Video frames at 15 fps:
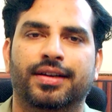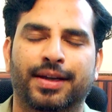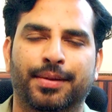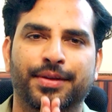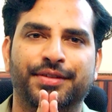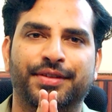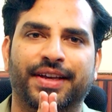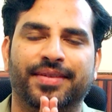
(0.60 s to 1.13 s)

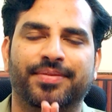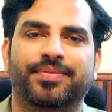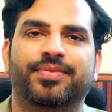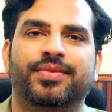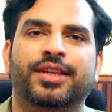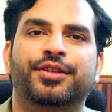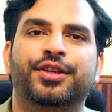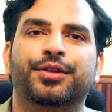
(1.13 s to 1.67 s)
Namaste.
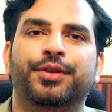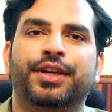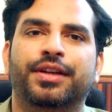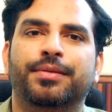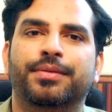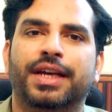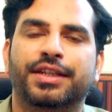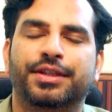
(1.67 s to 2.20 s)
This is
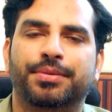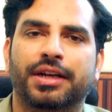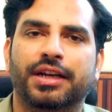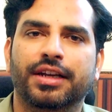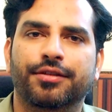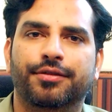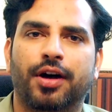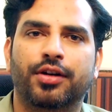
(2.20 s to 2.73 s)
Vikram
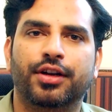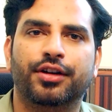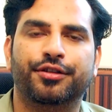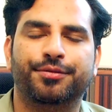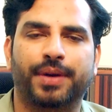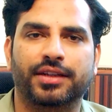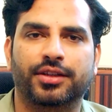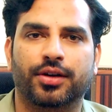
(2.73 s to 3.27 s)
Dachepally, founder
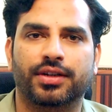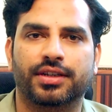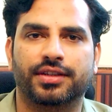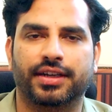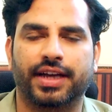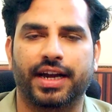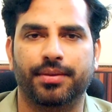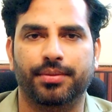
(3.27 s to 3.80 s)
of Pythagoras
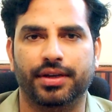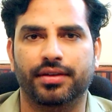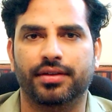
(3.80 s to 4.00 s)
Academy.